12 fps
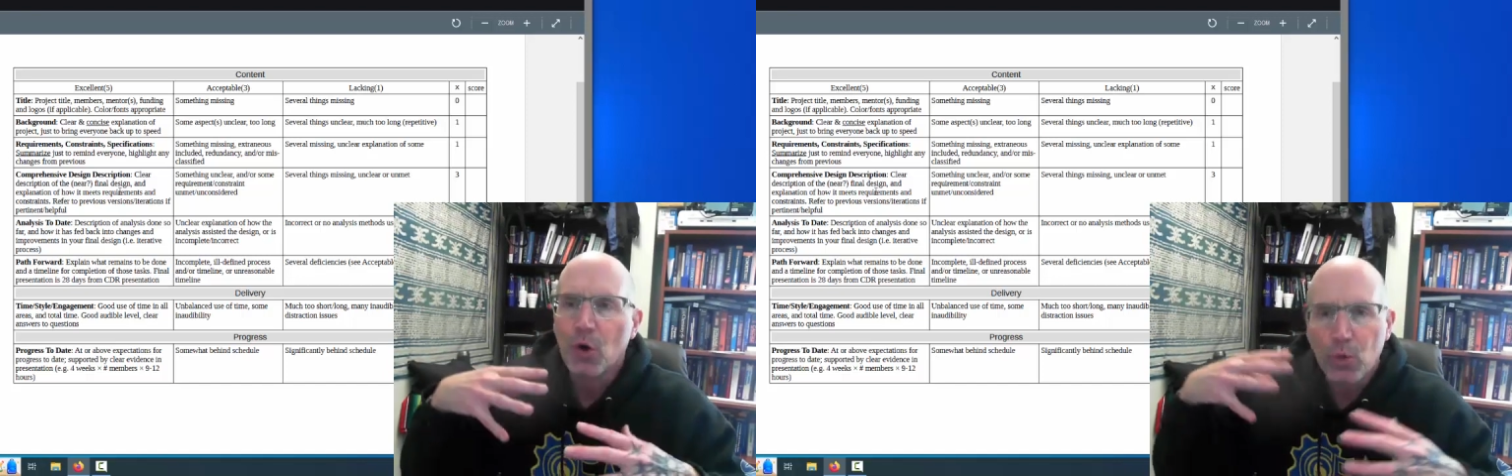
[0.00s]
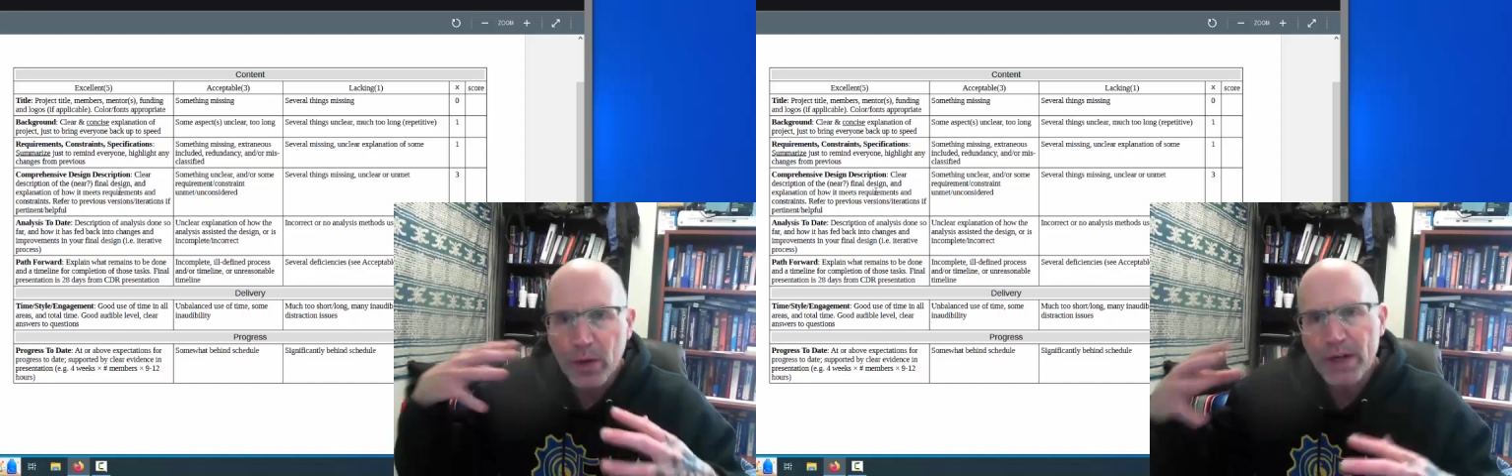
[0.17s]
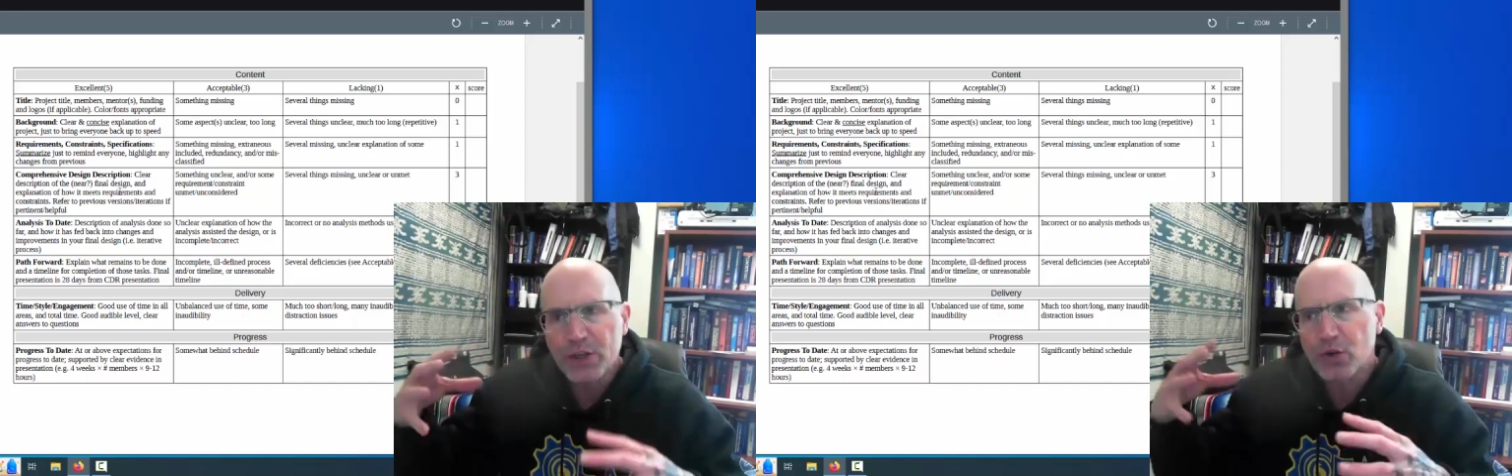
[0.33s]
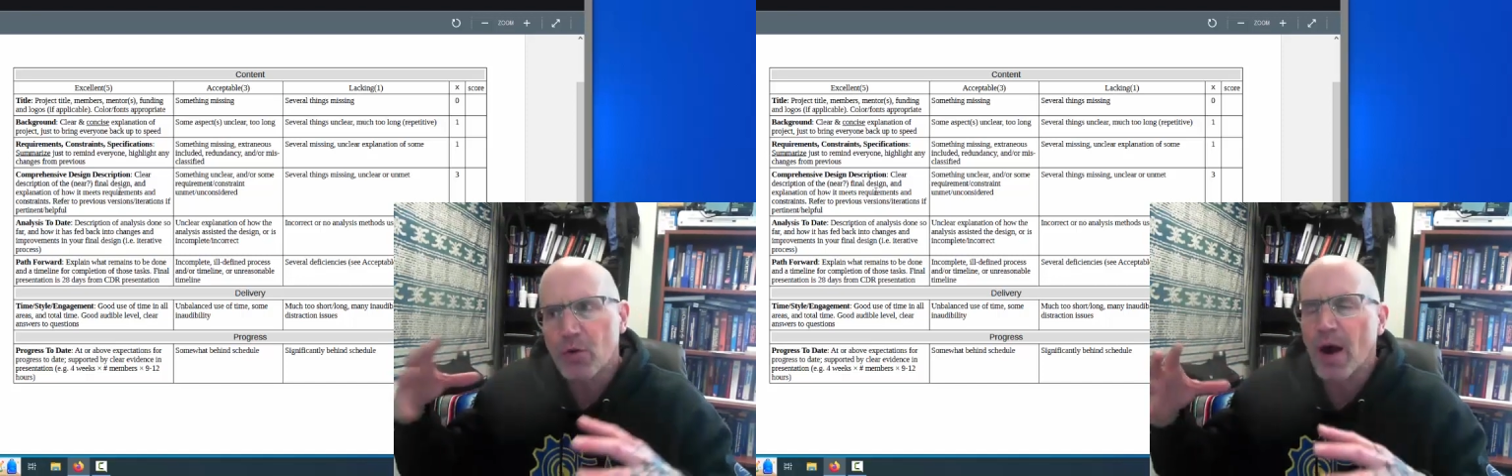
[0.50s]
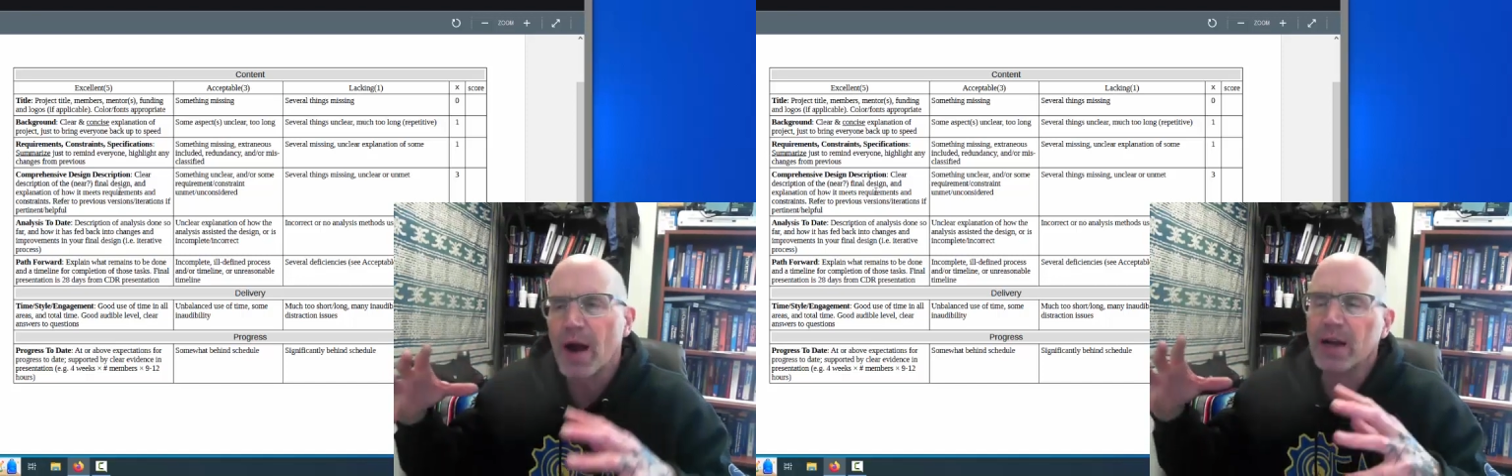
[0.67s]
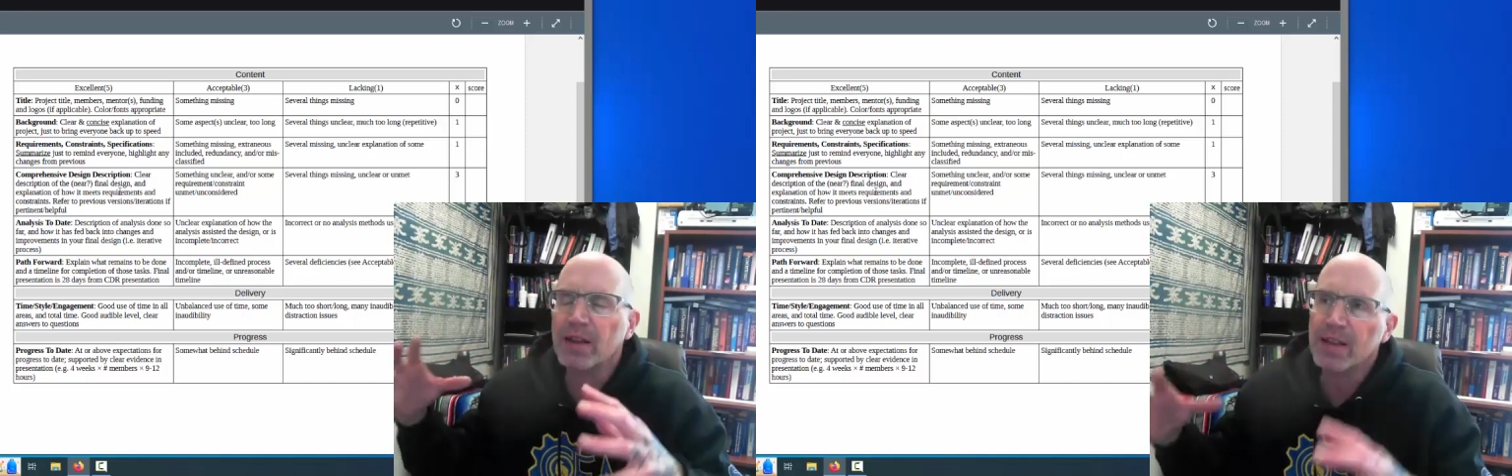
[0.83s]
We
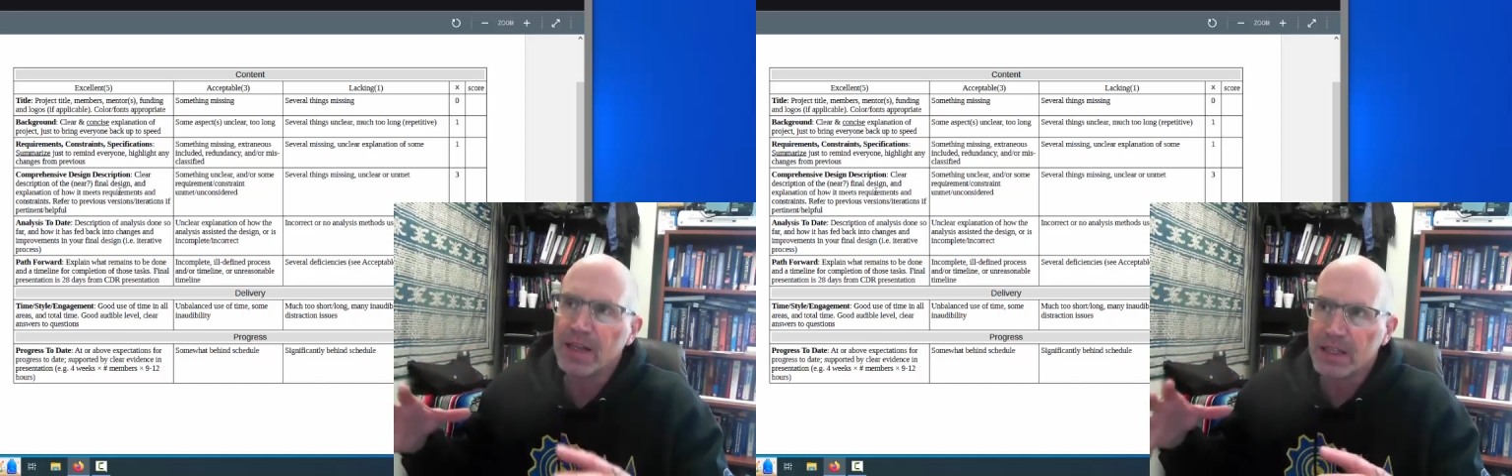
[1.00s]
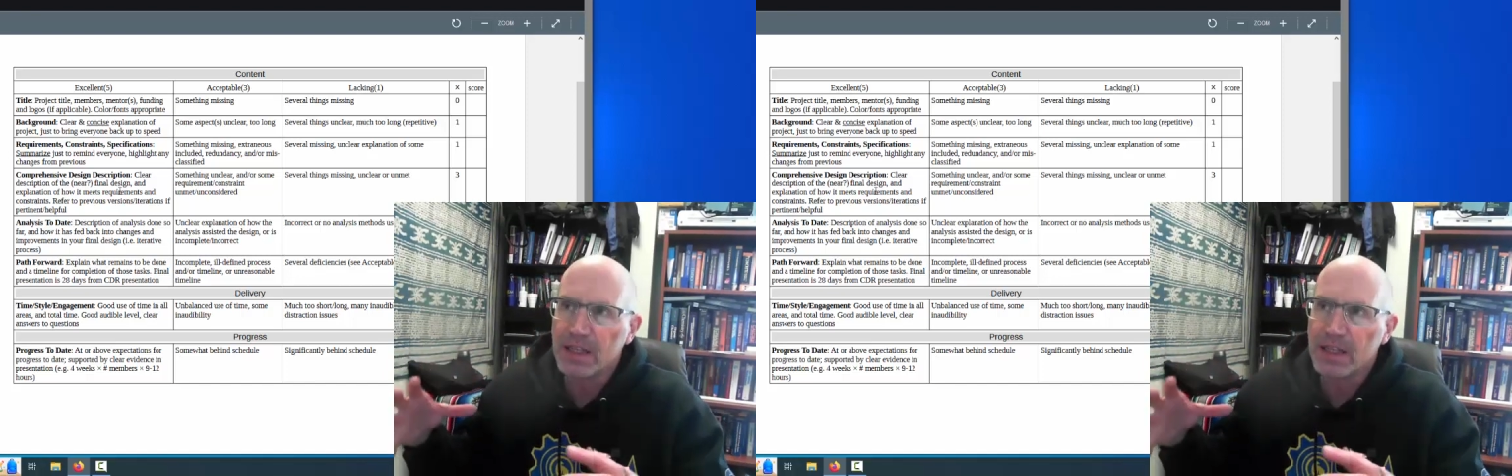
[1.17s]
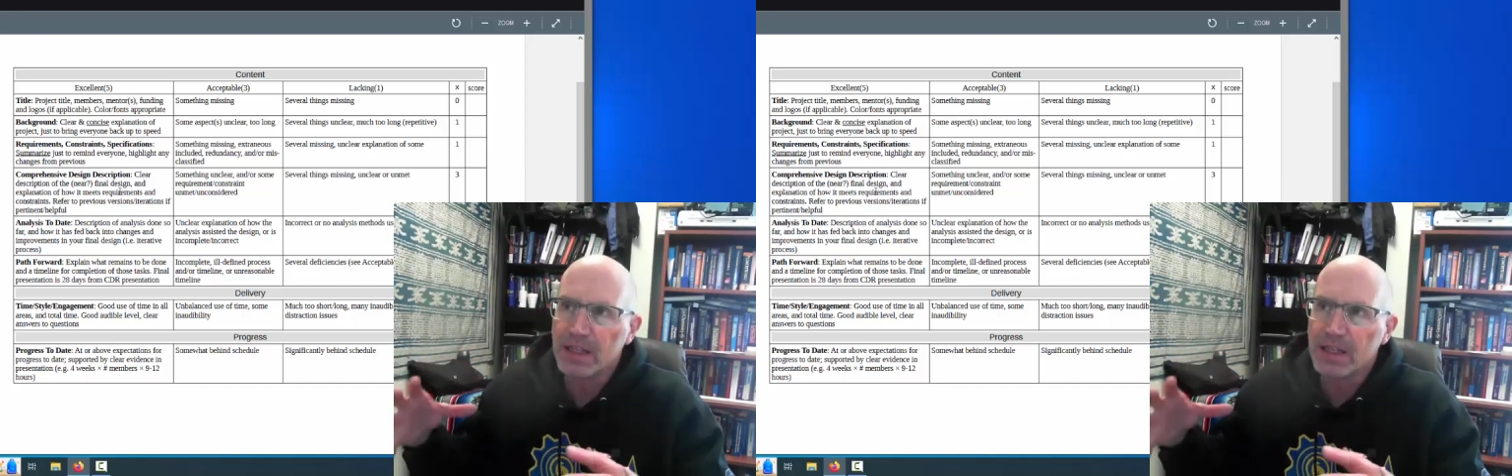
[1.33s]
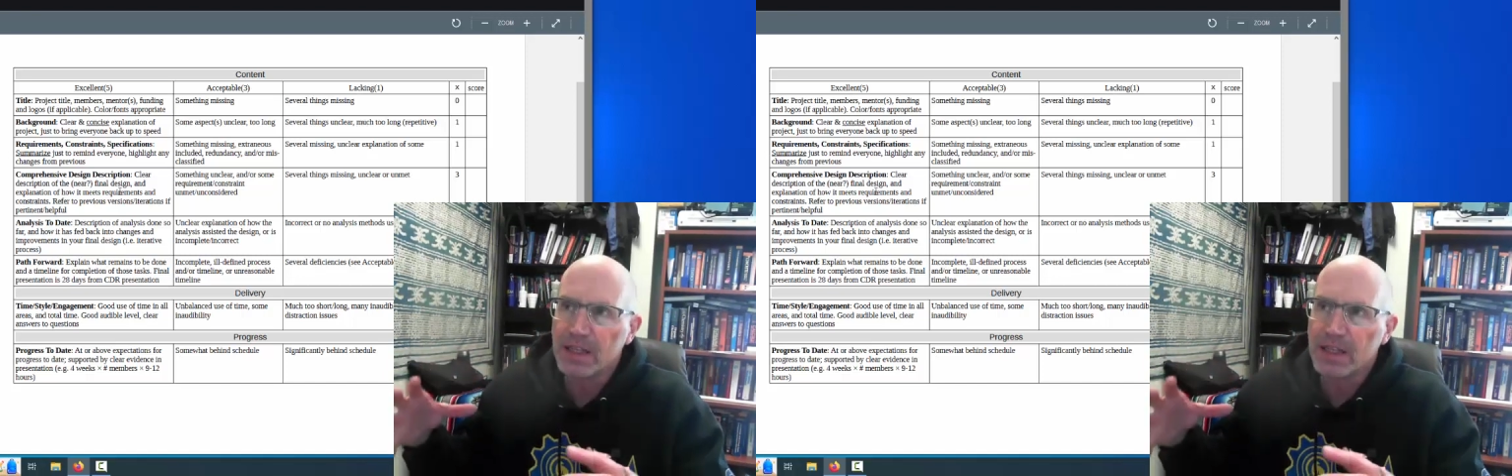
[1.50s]
tried this.